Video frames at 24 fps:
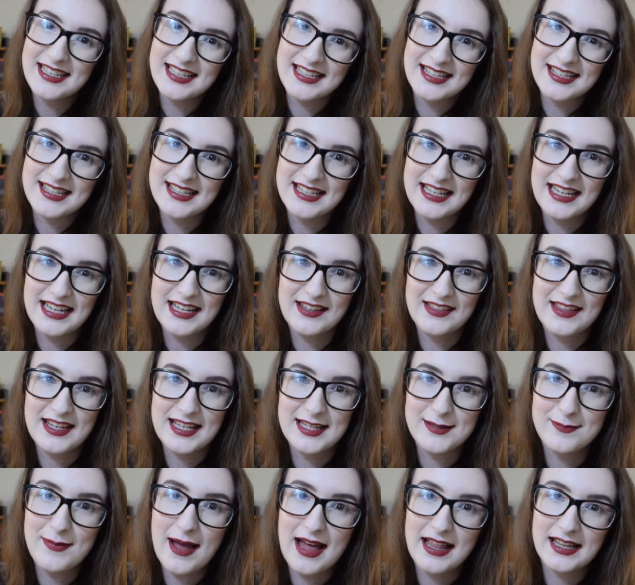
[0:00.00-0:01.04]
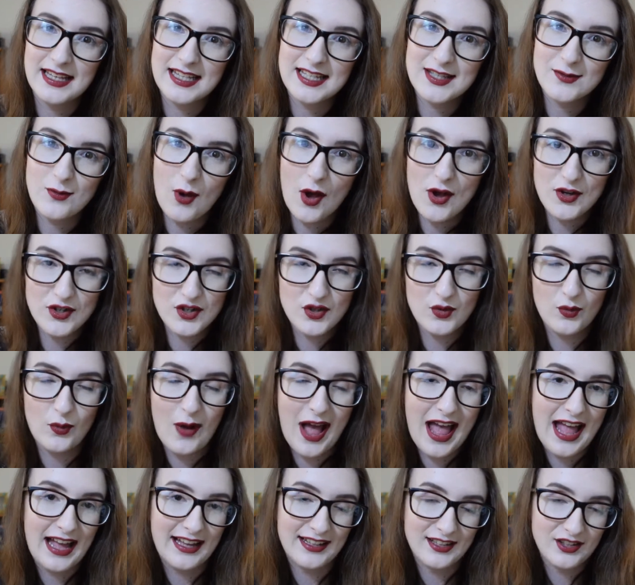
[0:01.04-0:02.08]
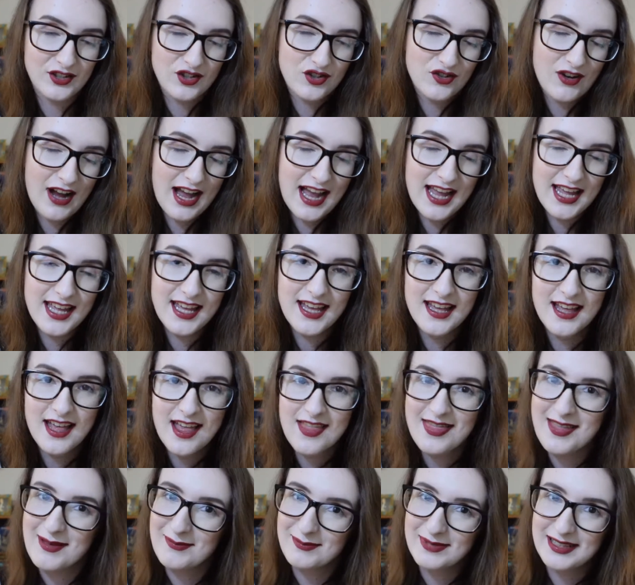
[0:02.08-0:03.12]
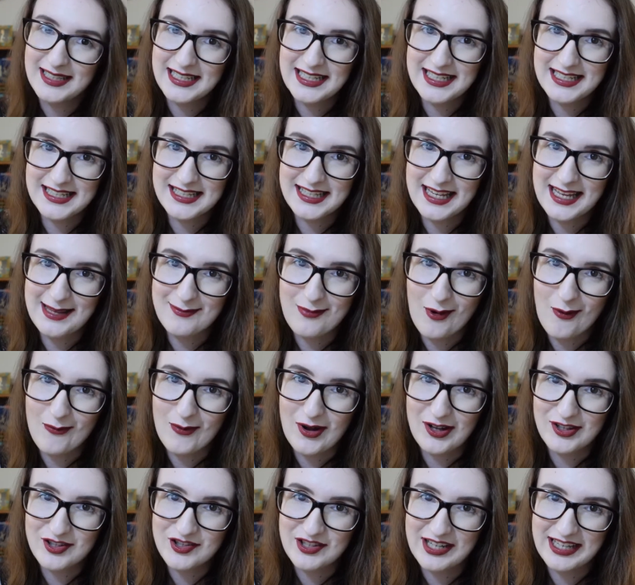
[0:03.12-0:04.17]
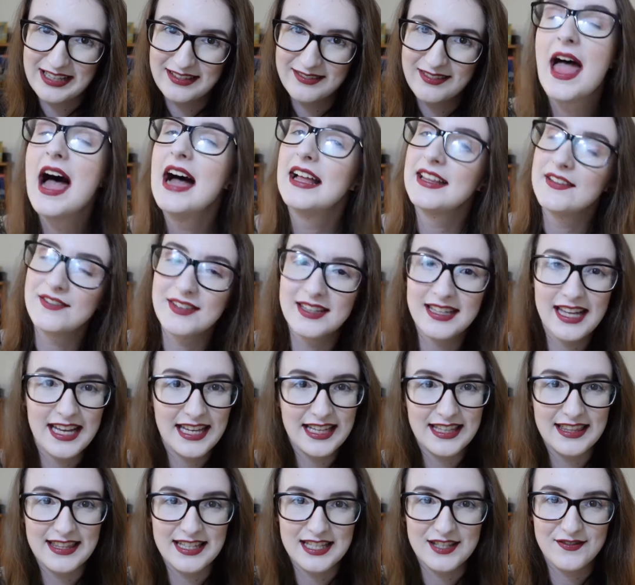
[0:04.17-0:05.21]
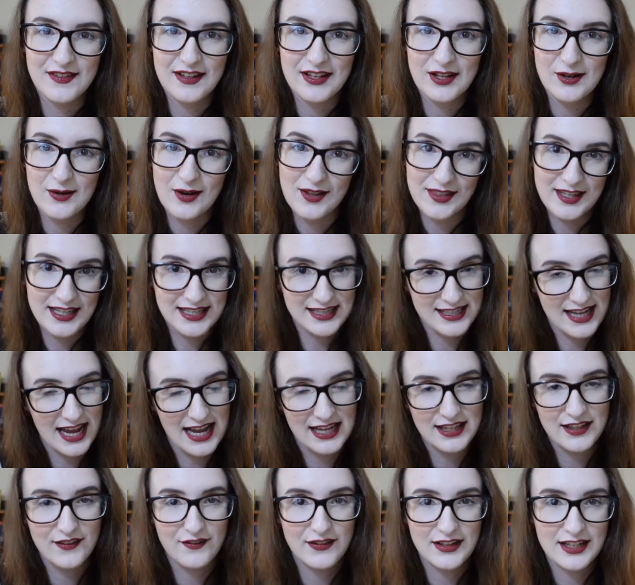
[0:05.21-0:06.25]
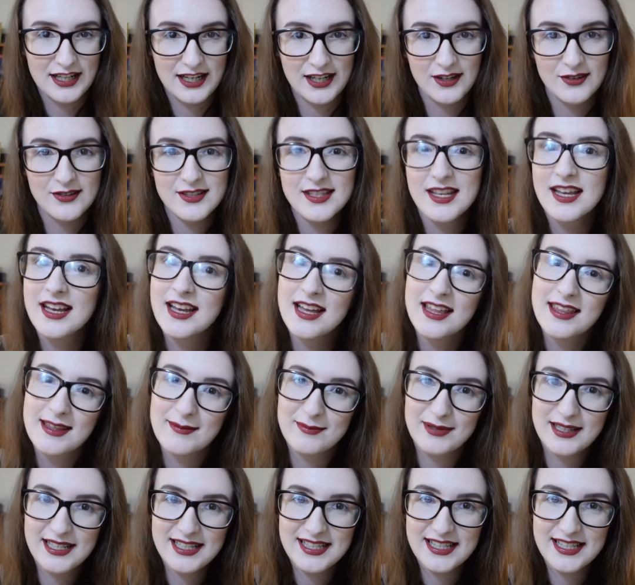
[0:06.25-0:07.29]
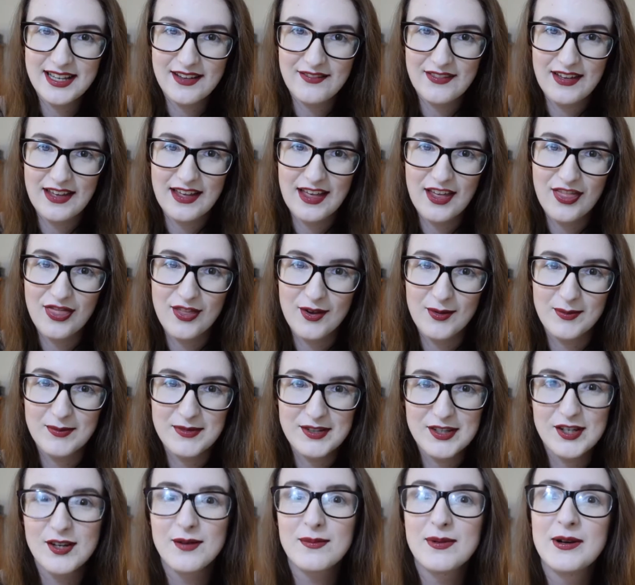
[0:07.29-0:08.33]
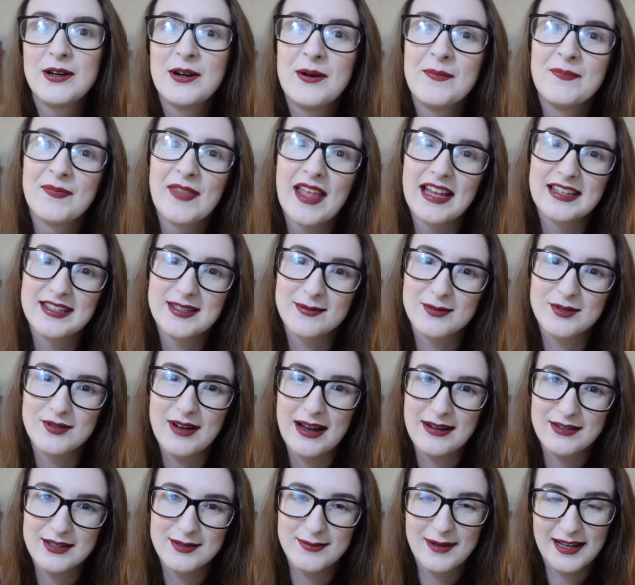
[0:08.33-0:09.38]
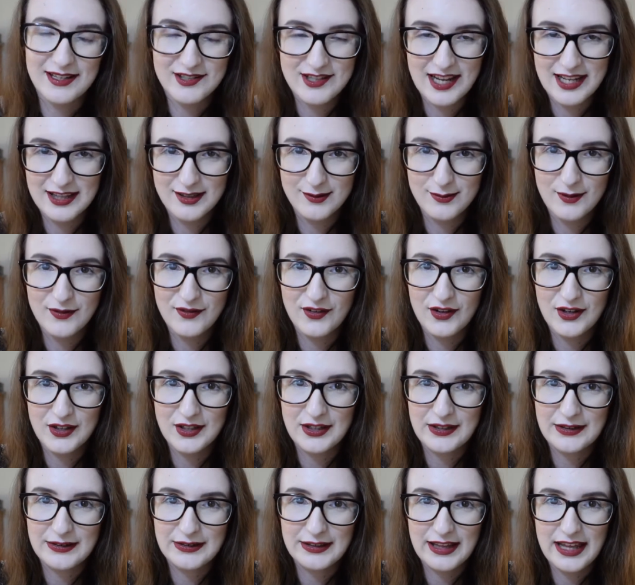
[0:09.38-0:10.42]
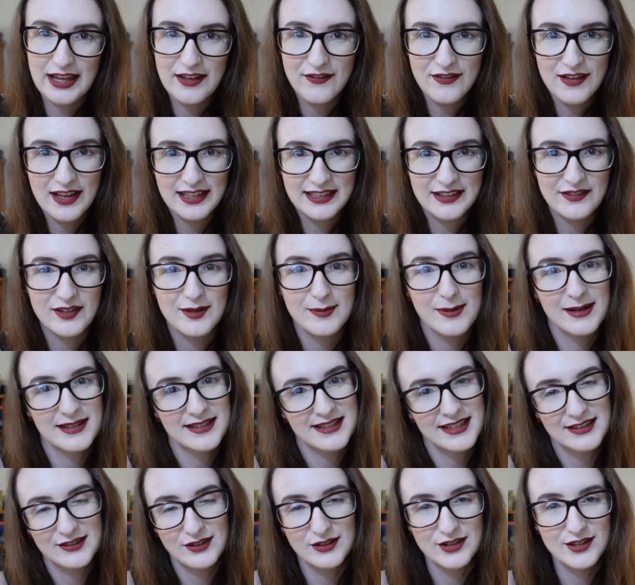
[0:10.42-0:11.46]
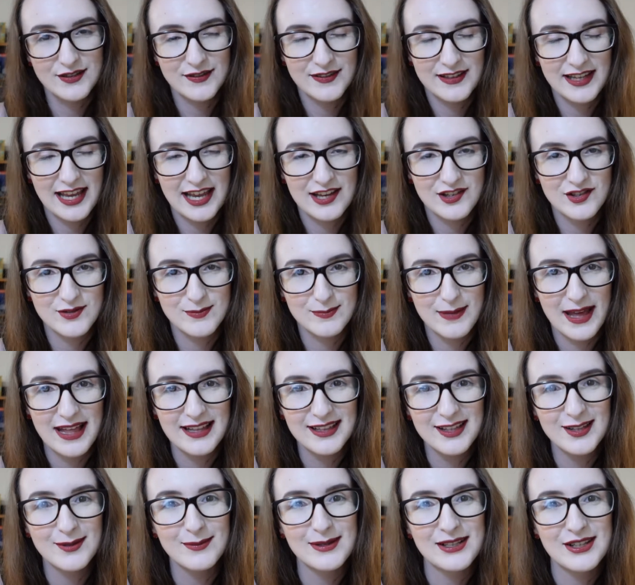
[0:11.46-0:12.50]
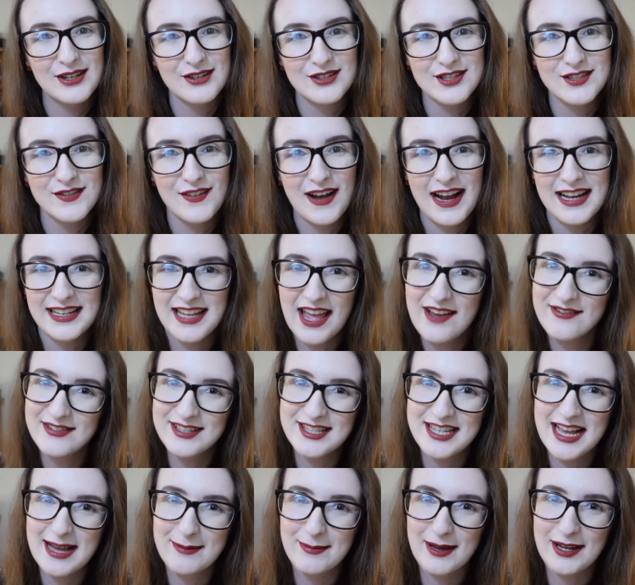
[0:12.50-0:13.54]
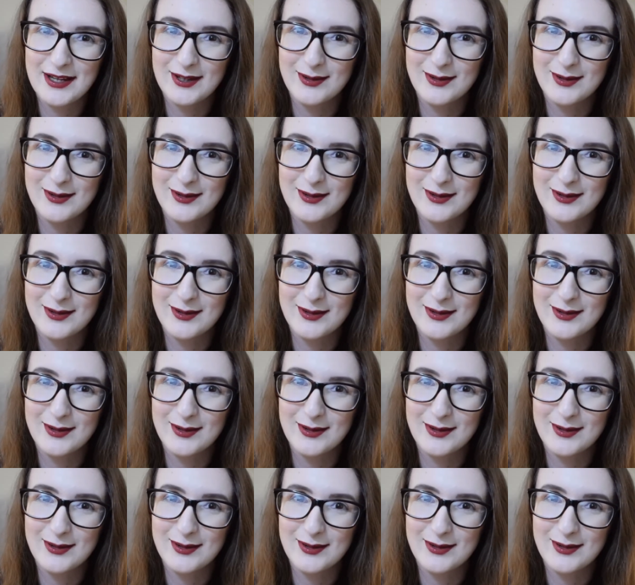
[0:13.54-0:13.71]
in seeing this palette swatched wet and dry, then please keep on watching. And if you like this video or these kind of videos, then please give it a thumbs up and subscribe to my channel before you leave. And if you press that notification bell, you'll be notified every time I